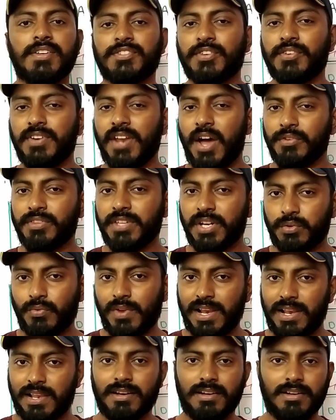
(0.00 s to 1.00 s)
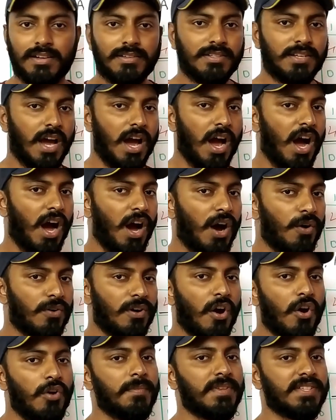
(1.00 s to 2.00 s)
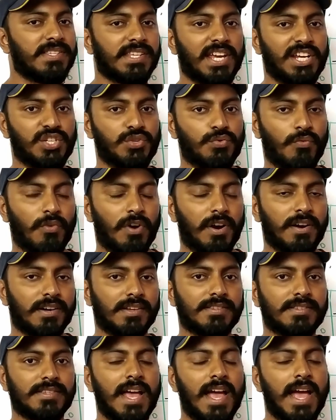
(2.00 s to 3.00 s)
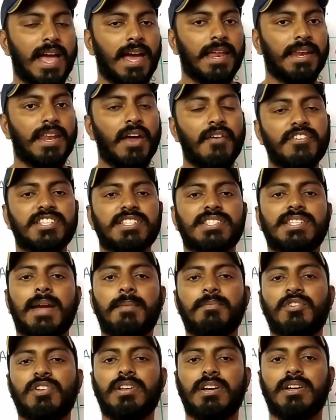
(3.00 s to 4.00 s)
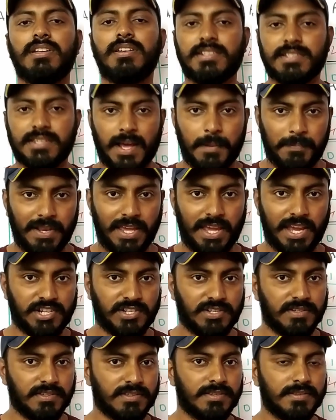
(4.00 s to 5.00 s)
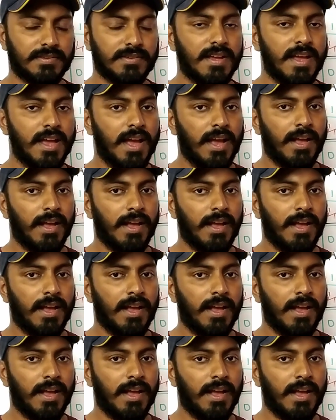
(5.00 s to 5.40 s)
So now that we learned how count min sketch works, now it's time to learn its applications.